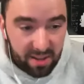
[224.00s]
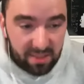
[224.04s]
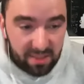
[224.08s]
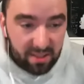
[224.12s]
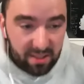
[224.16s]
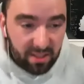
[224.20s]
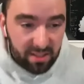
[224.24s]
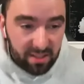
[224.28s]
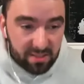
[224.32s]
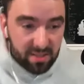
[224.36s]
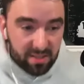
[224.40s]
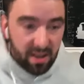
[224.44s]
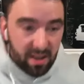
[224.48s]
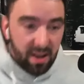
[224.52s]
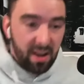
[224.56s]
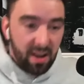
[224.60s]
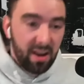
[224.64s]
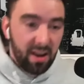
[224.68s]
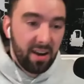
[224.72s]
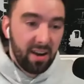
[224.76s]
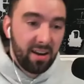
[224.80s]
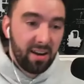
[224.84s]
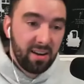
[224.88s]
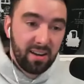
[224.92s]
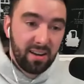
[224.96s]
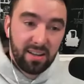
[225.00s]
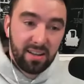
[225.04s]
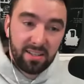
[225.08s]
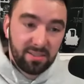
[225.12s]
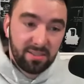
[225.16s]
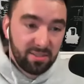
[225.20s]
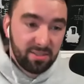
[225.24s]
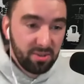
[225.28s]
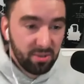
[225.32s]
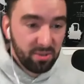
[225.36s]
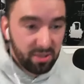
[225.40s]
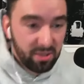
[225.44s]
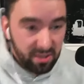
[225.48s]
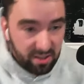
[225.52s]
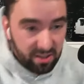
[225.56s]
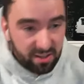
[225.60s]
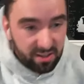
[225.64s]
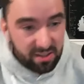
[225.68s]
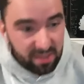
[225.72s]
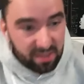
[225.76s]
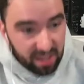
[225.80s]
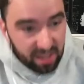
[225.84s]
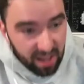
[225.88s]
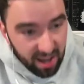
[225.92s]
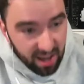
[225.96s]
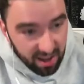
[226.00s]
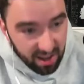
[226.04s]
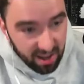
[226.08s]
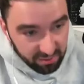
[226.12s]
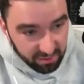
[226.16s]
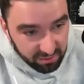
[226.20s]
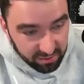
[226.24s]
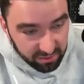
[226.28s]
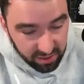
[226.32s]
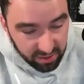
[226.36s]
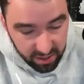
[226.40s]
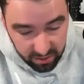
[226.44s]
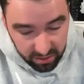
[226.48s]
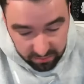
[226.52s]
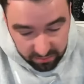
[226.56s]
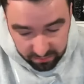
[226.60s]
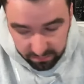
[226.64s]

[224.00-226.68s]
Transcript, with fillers: Mate, the guitar, he's doing it wow. live. Yeah.